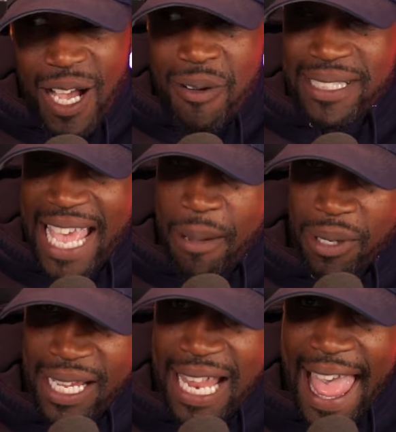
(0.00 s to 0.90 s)
was able to
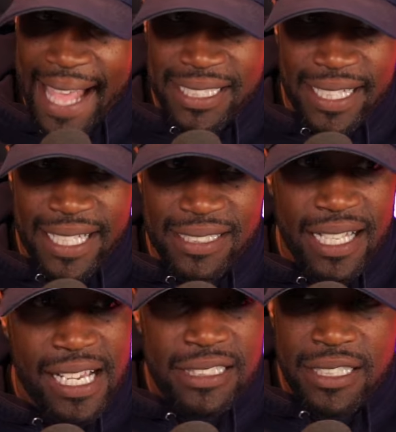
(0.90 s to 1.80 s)
get access
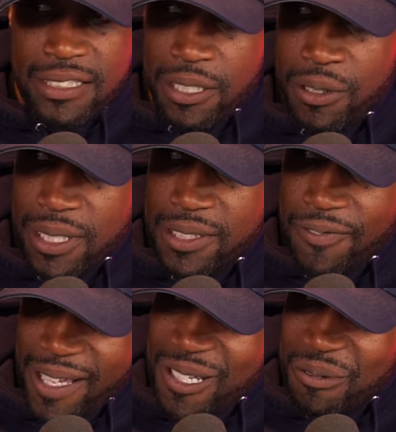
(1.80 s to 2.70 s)
to do this
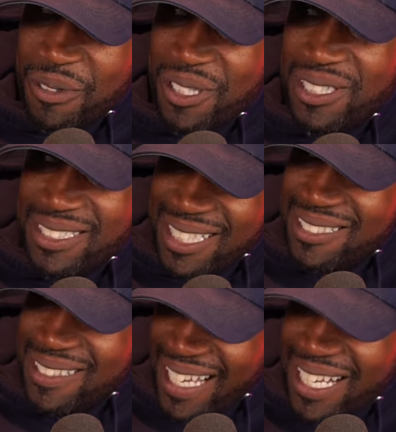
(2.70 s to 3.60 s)
film. So,
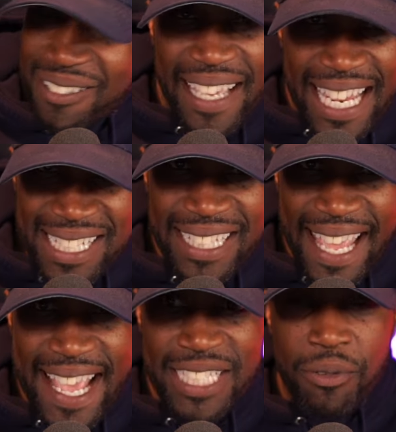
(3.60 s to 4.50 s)
you know, it just
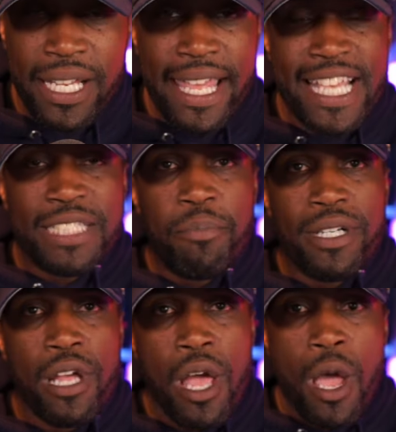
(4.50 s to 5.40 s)
is what it is. But
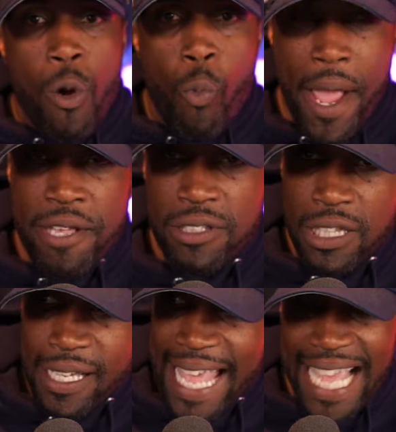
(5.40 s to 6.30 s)
when you
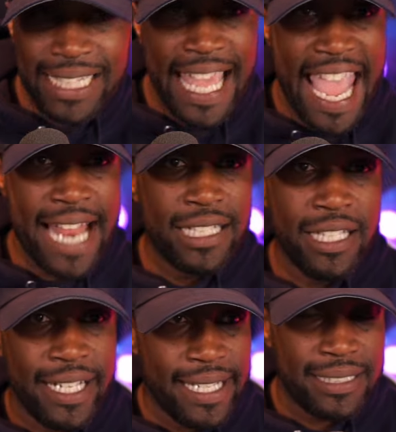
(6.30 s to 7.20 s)
look at the
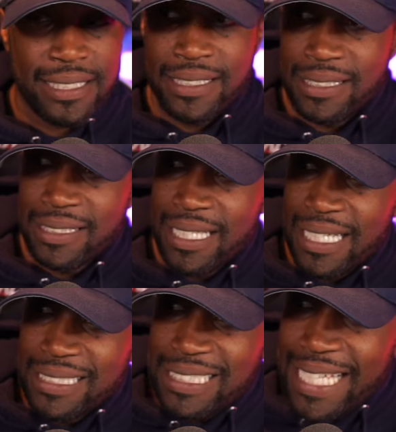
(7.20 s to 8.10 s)
analytics,
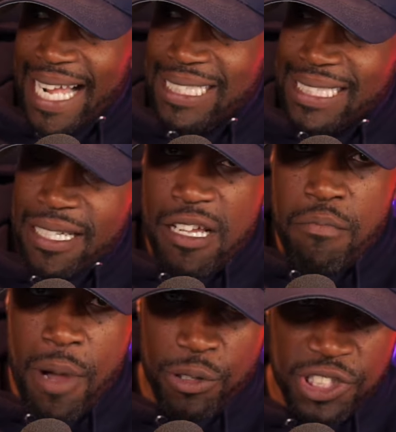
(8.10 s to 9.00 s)
not the
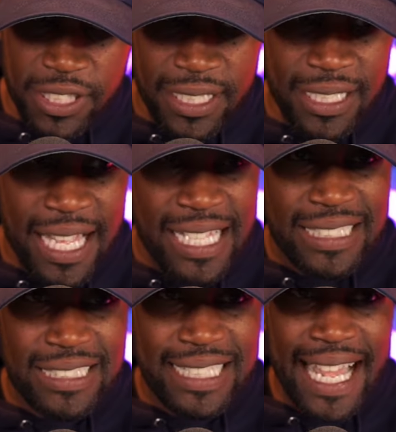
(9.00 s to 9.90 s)
emotion,
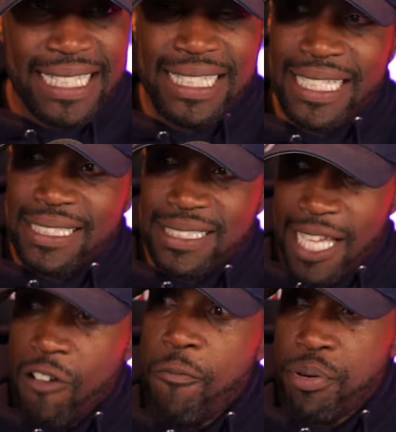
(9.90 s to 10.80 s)
not the
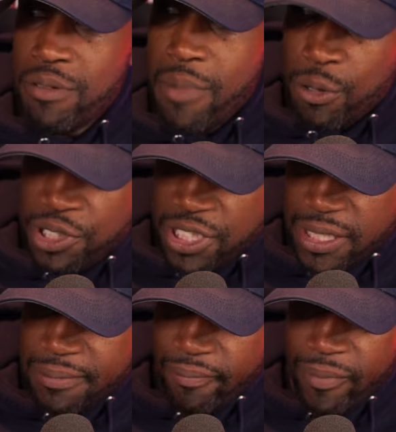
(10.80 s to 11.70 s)

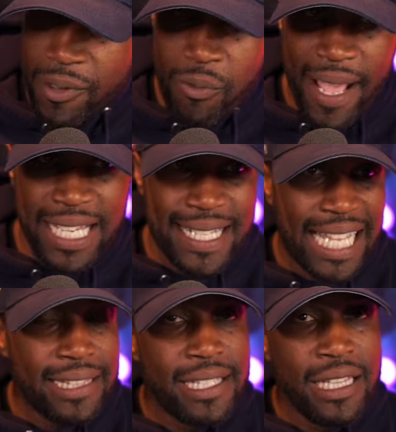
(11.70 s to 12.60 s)
self-promotion, right?
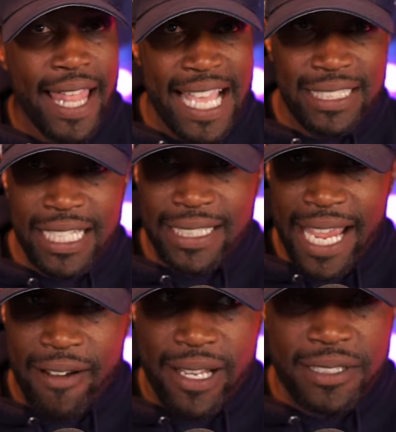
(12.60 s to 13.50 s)
Not the lazy
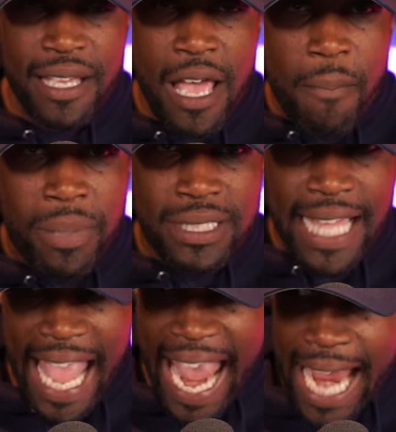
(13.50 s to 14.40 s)
narratives, but the
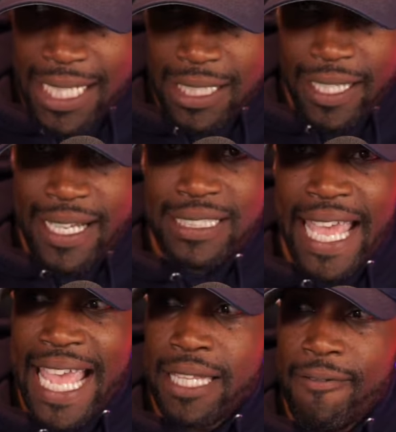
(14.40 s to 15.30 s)
analytics and the